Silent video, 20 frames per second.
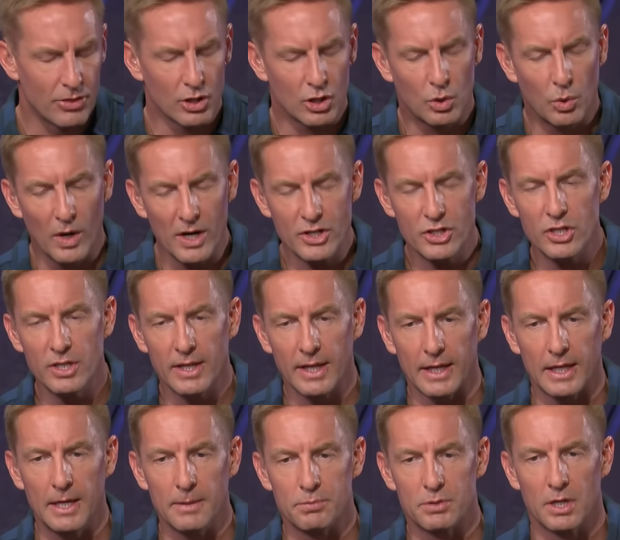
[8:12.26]
The question
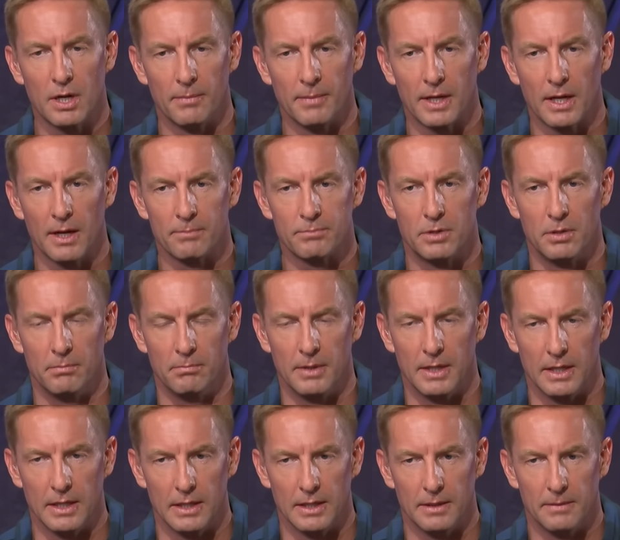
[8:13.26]
that keeps coming up to
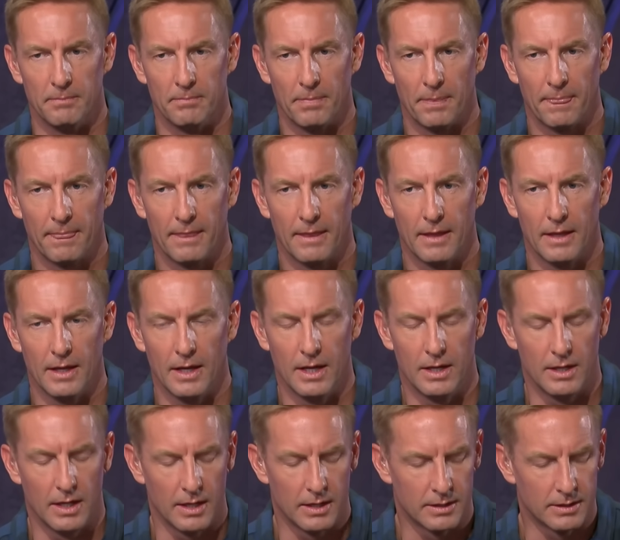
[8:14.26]
me
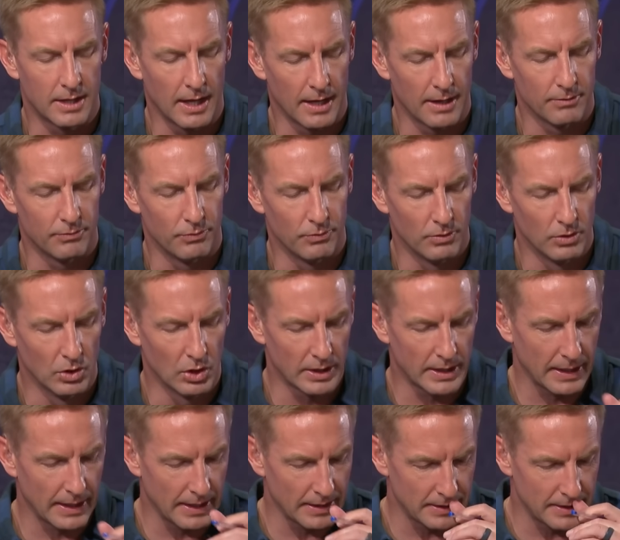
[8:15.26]
in, in kind of
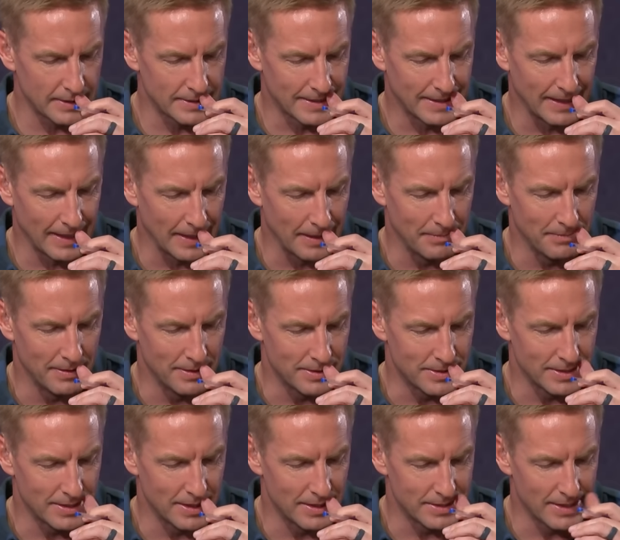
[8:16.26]
looking at this game
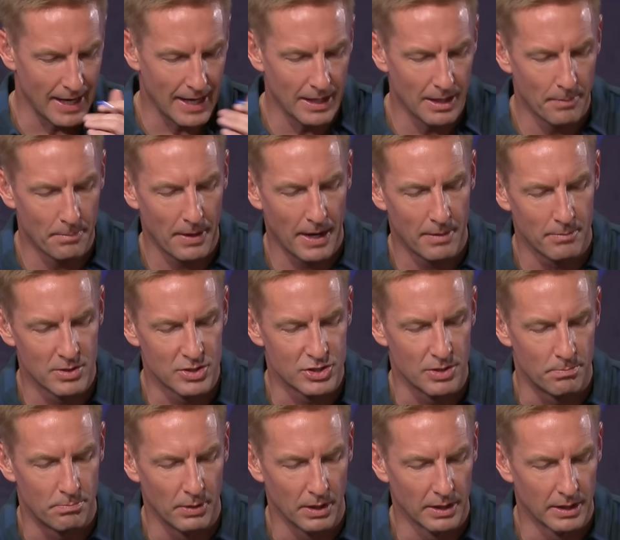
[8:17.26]
is, is
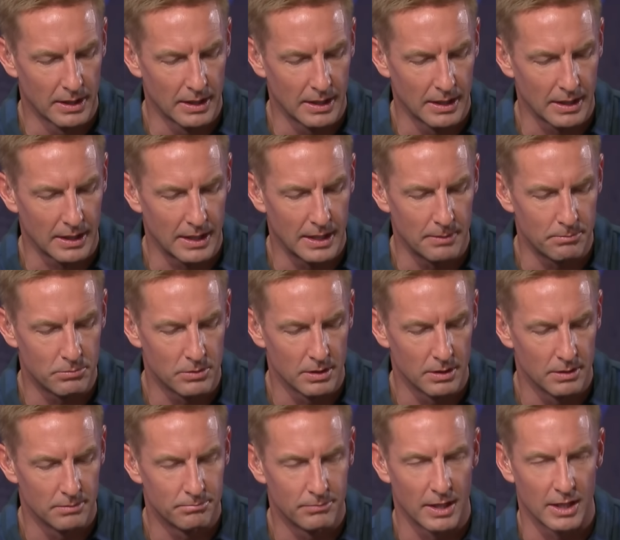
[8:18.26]
Alabama's ability to keep
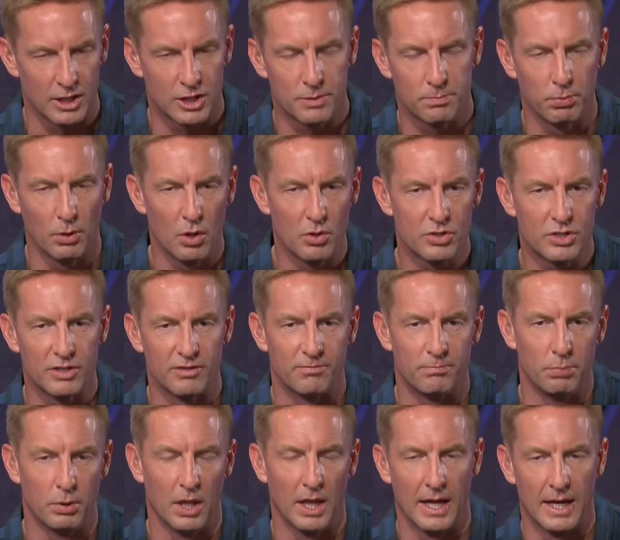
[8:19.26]
the
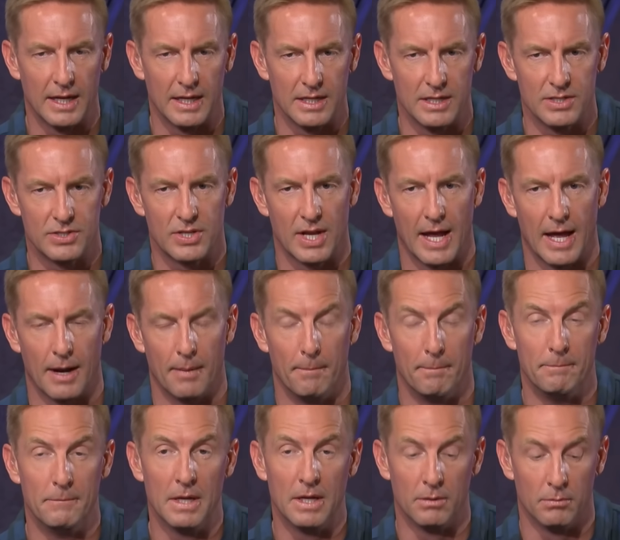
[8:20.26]
explosive plays at a
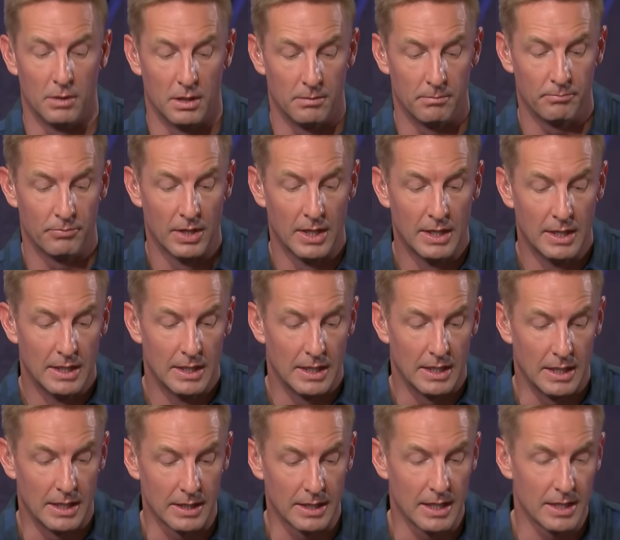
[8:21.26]
minimum
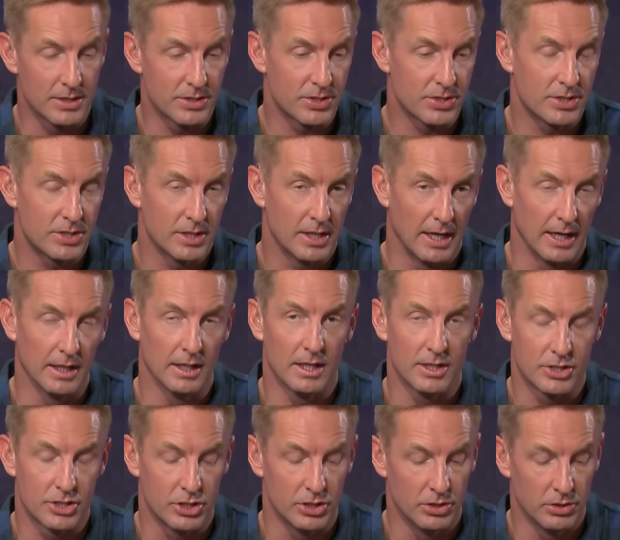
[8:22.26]
against
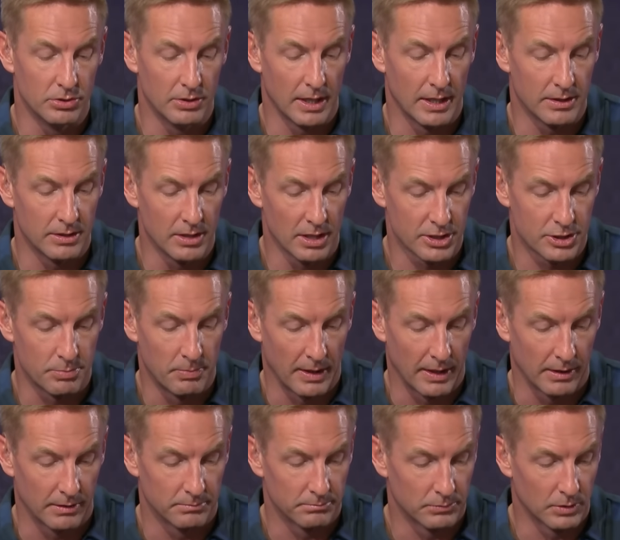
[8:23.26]
LSU and
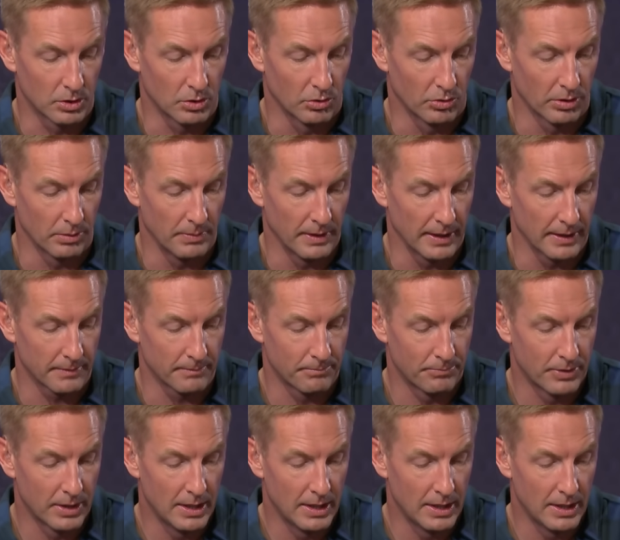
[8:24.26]
Nussmeier, the quarterback.